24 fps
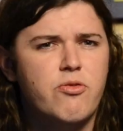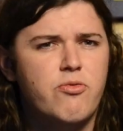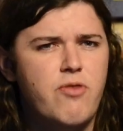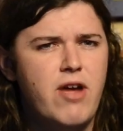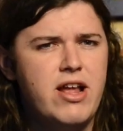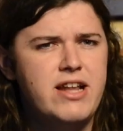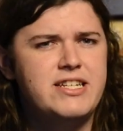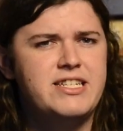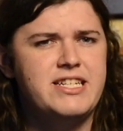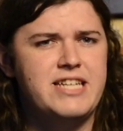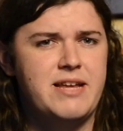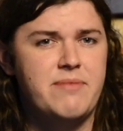
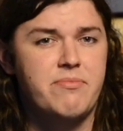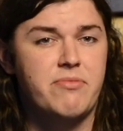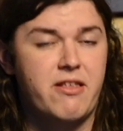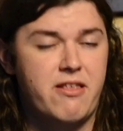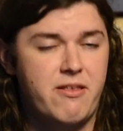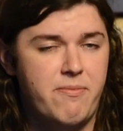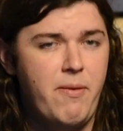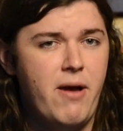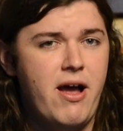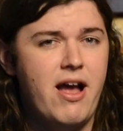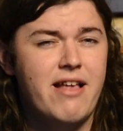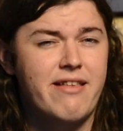red team, the
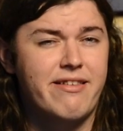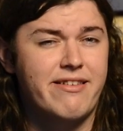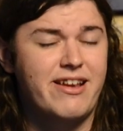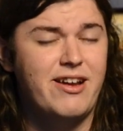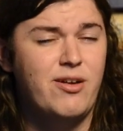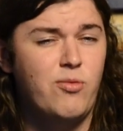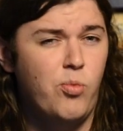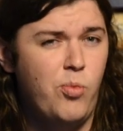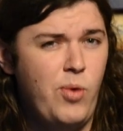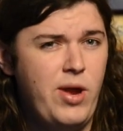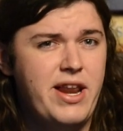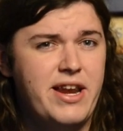spies,
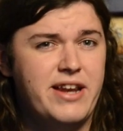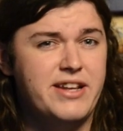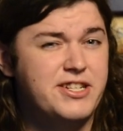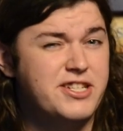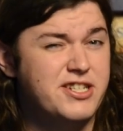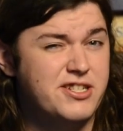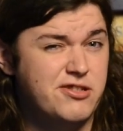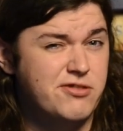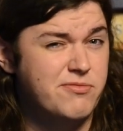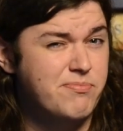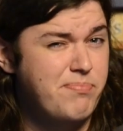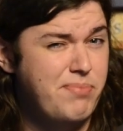can win
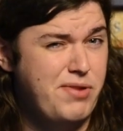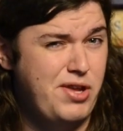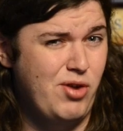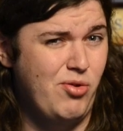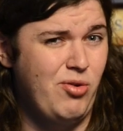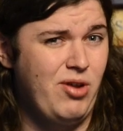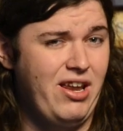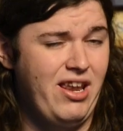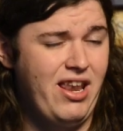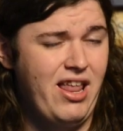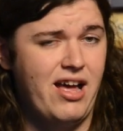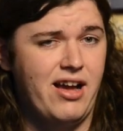just on
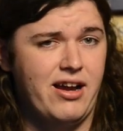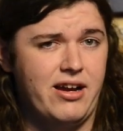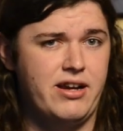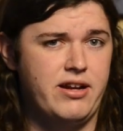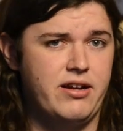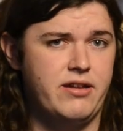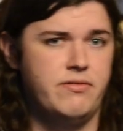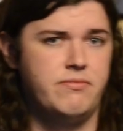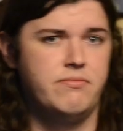pure luck.